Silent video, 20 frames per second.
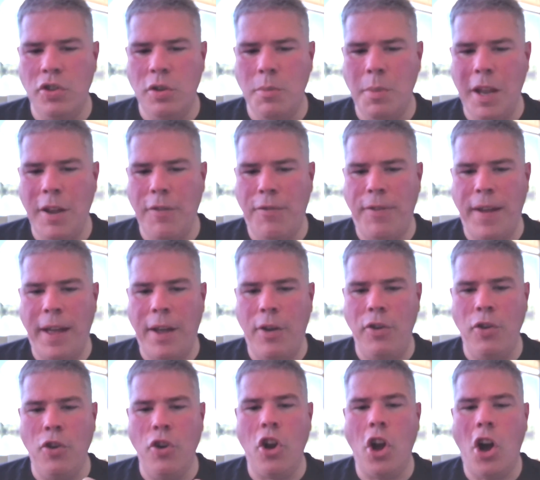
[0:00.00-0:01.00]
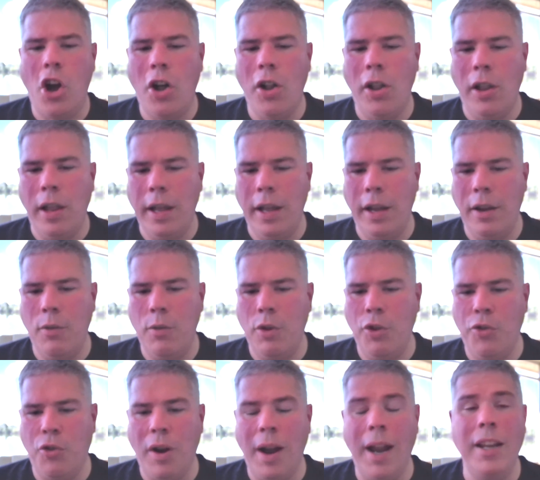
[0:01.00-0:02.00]
You may have found your calling while
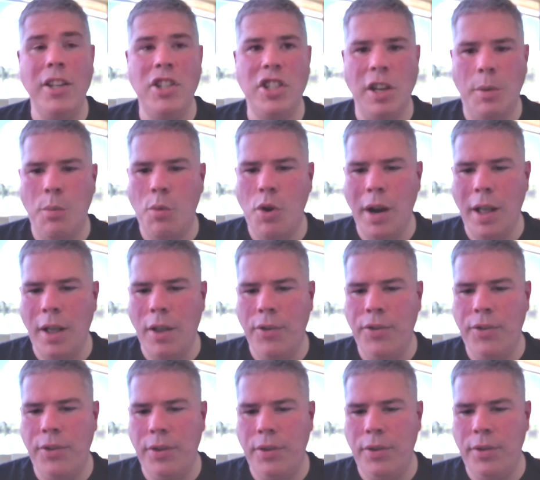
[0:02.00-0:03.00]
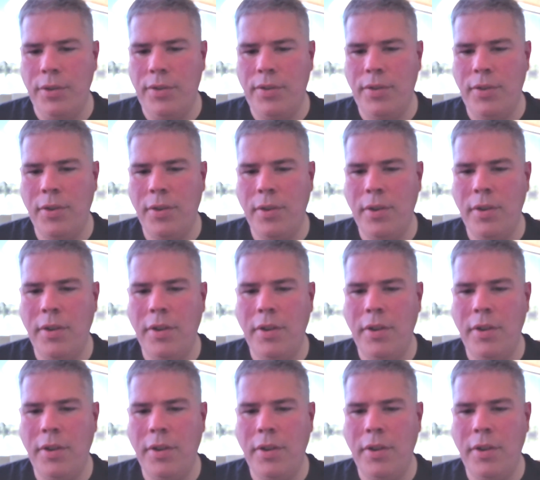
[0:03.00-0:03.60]
trying someone else's